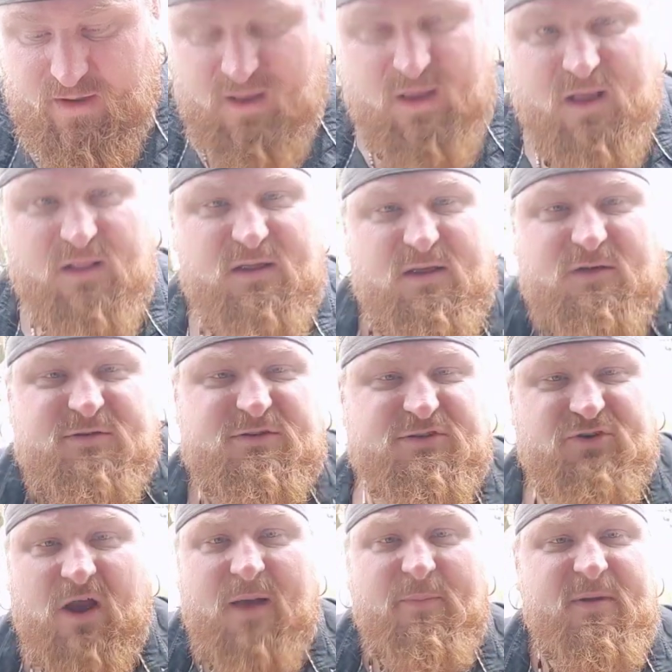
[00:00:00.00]
little
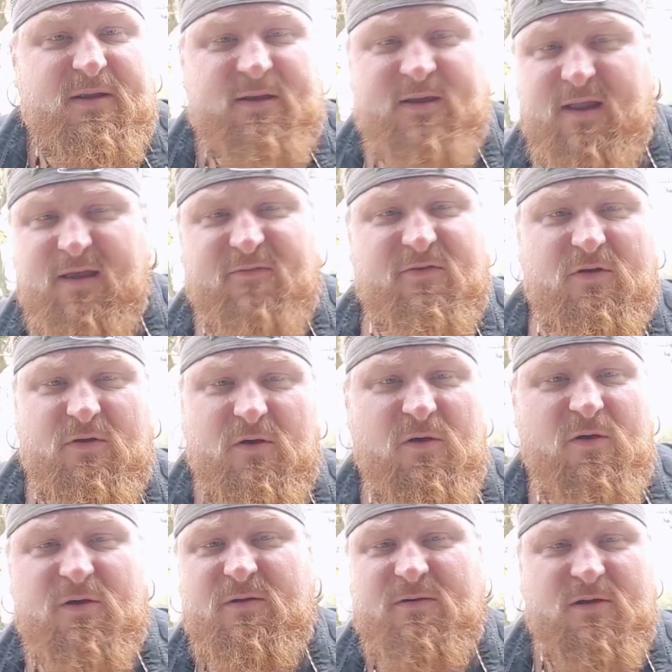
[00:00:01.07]
stropping never
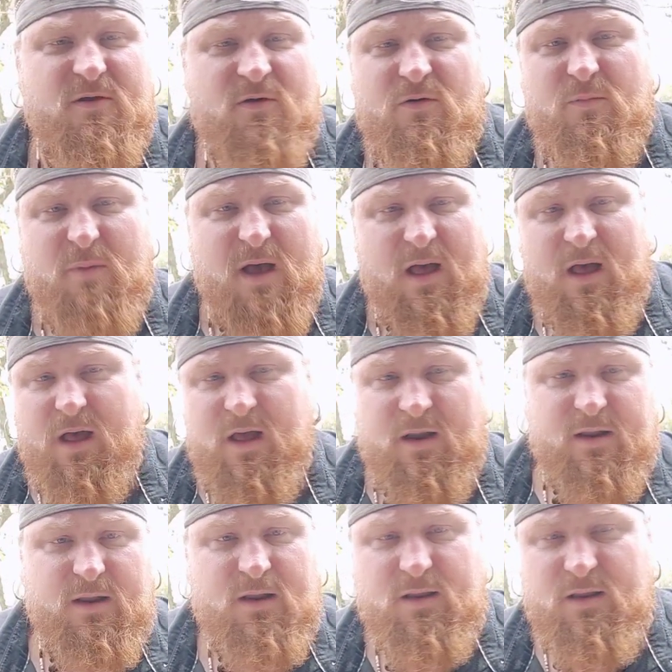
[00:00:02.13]
hurt
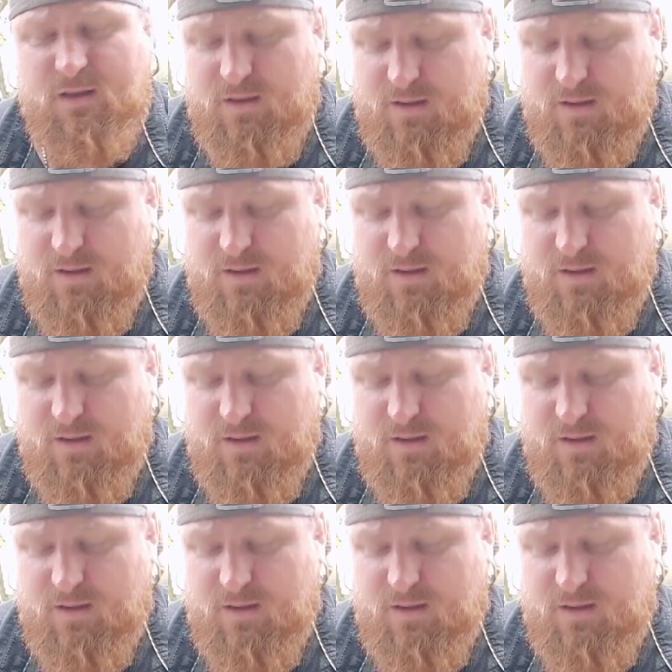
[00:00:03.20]
nobody.